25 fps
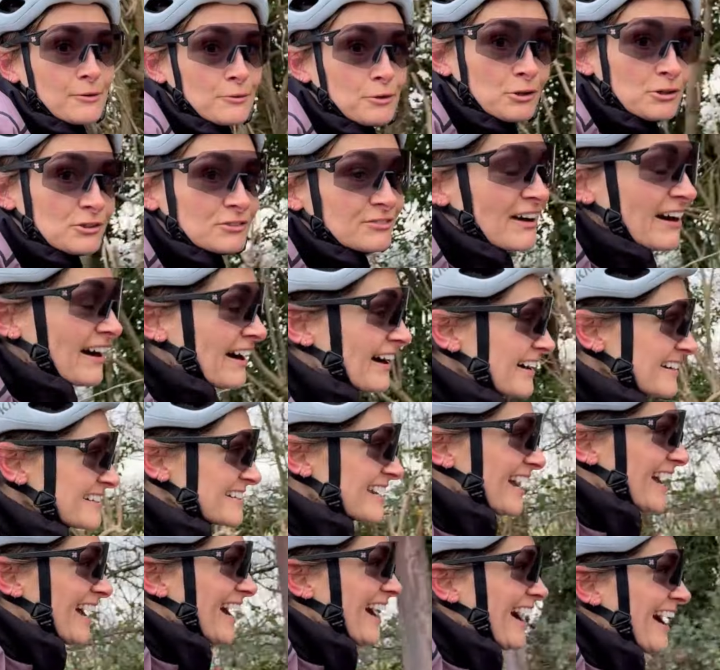all ride.
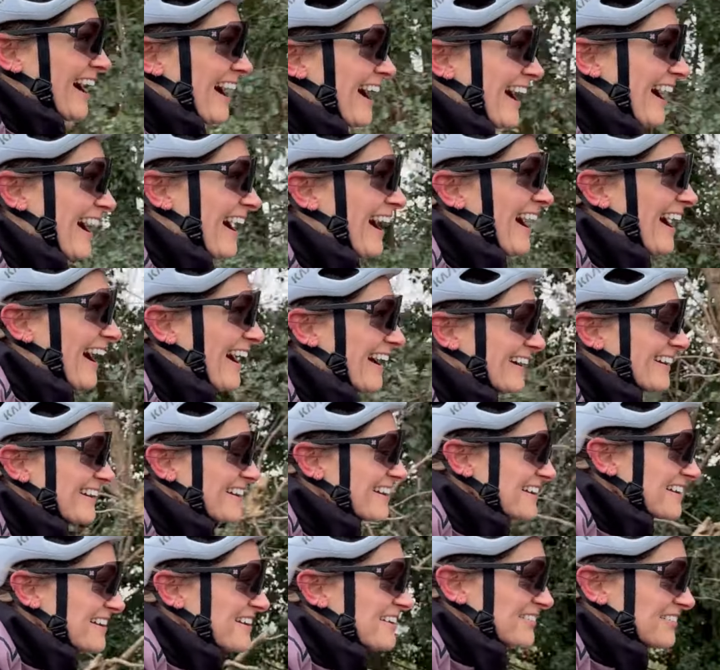
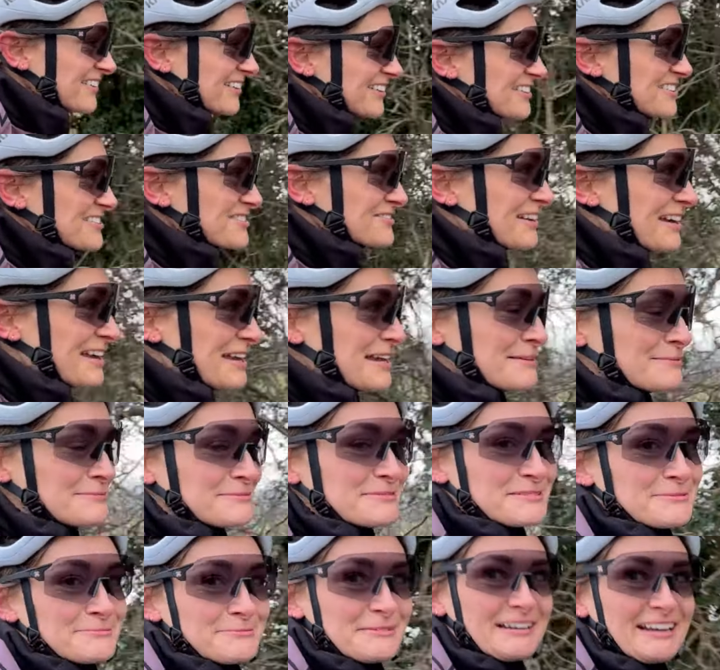Because my
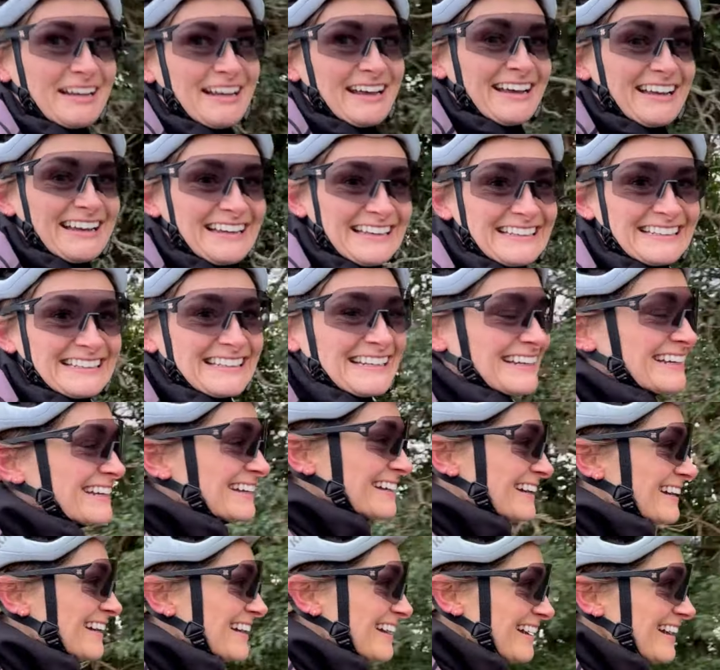hips have been hurting.
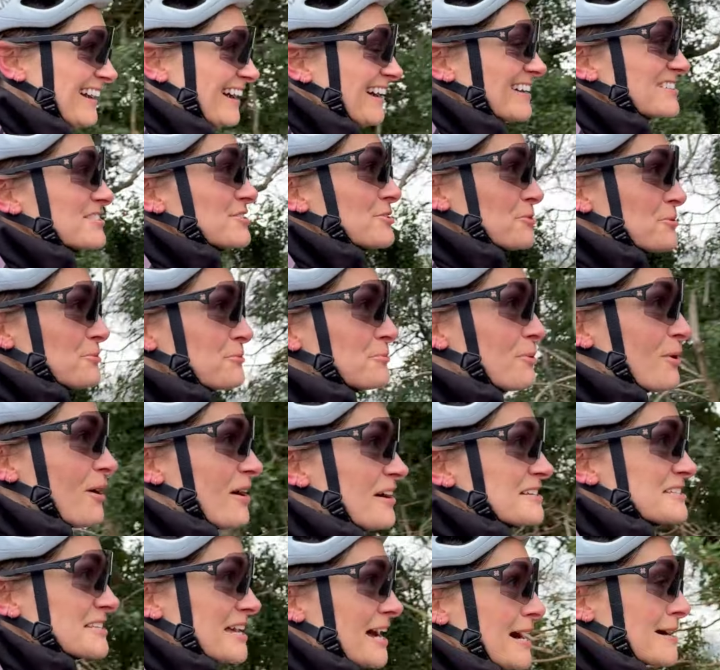I don't know
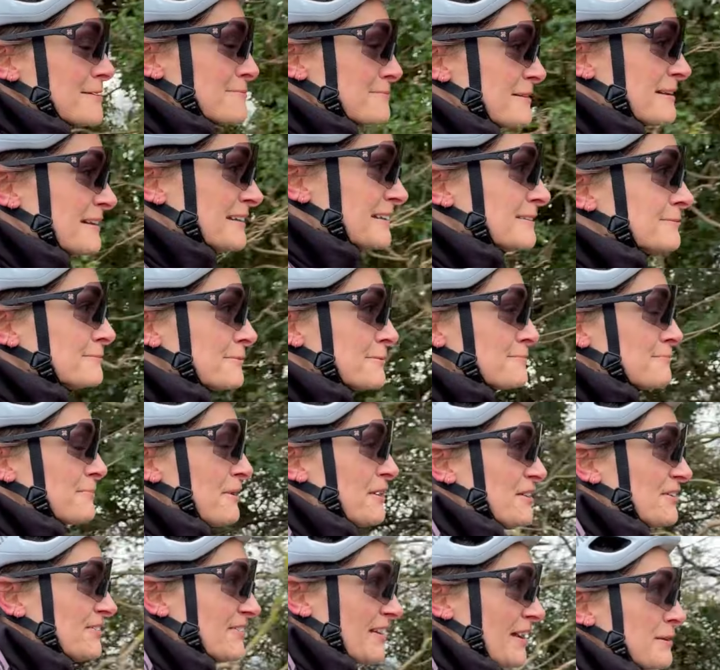what's happened.
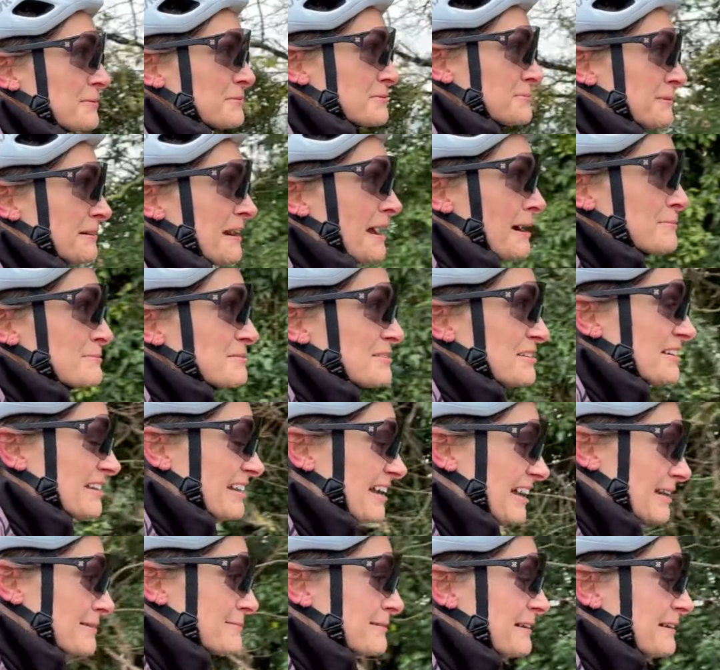Both hips have been absolutely killing